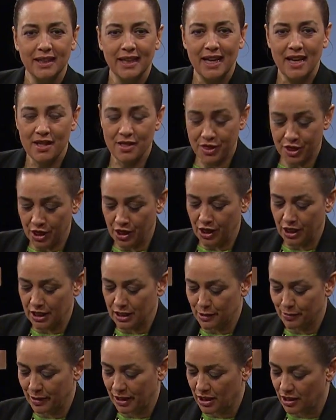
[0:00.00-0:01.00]
And third
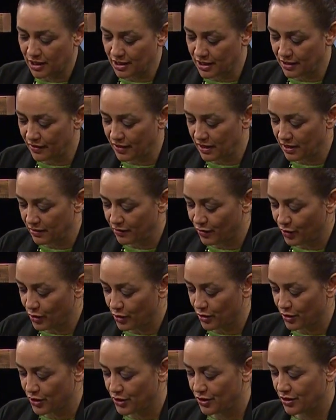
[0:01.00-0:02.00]
is because of the
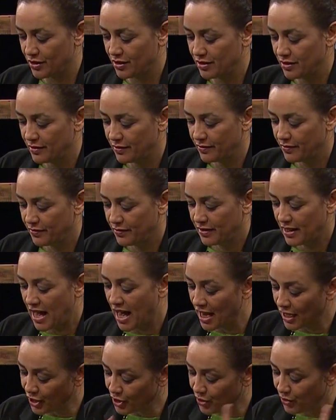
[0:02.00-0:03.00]
verse.
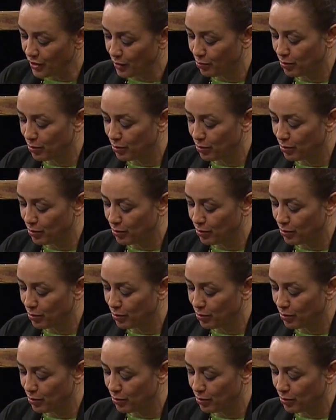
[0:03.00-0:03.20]
I know the